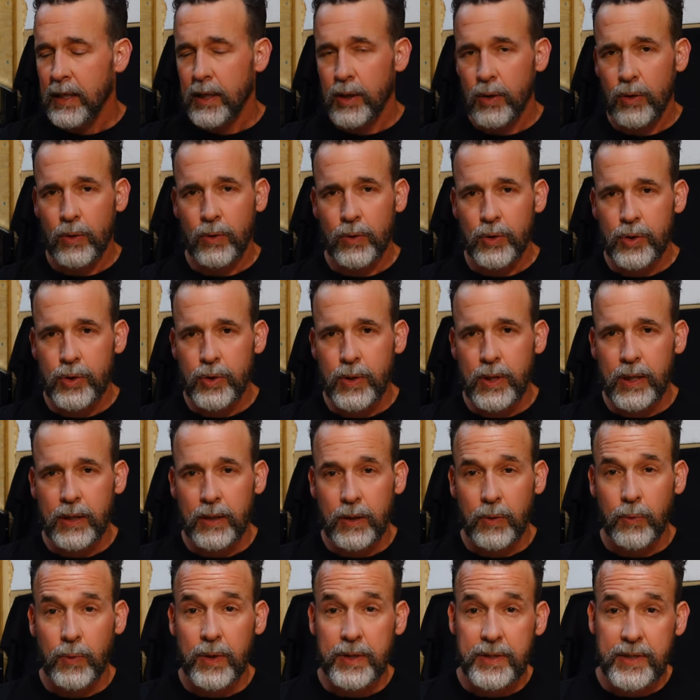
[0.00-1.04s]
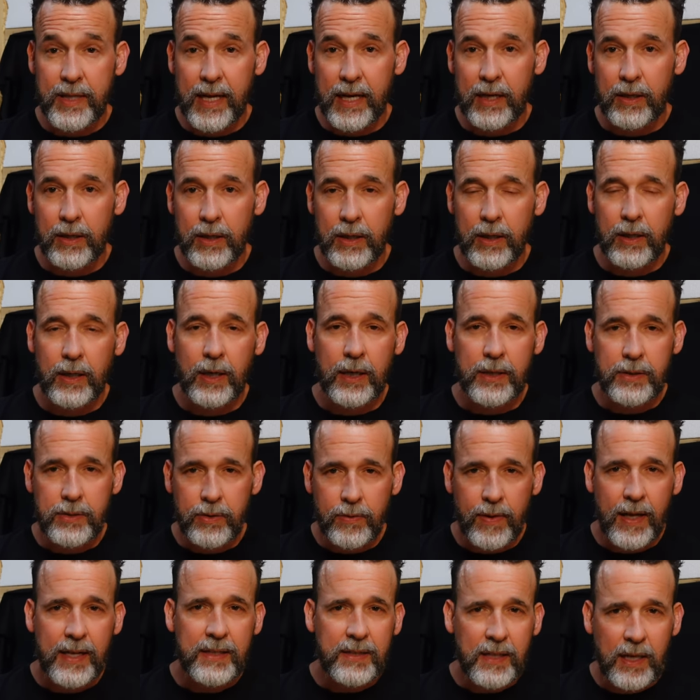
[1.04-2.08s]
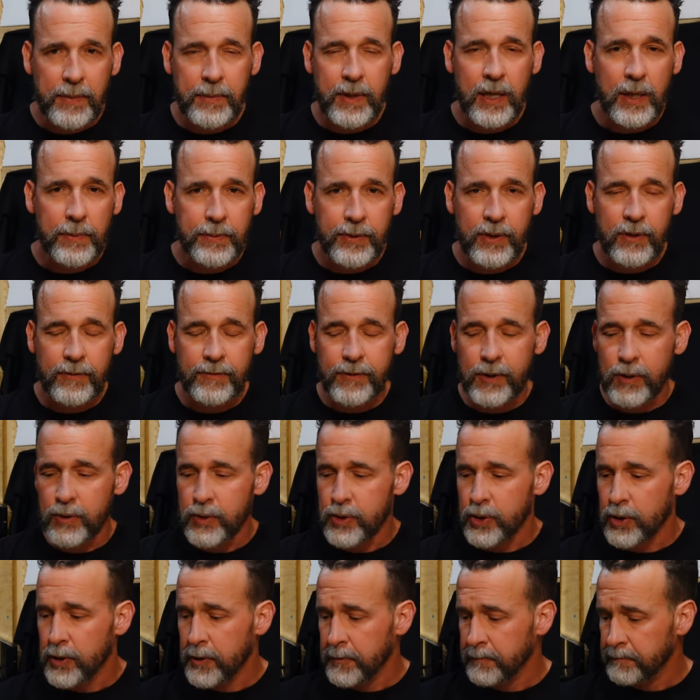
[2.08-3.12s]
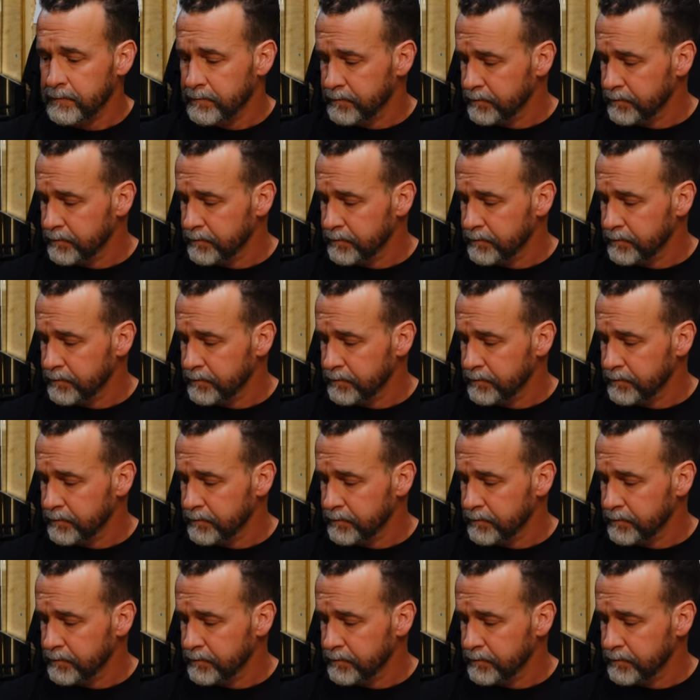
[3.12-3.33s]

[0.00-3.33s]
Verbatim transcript: your own trailer and what's that going to cost. So that's coming up in the future.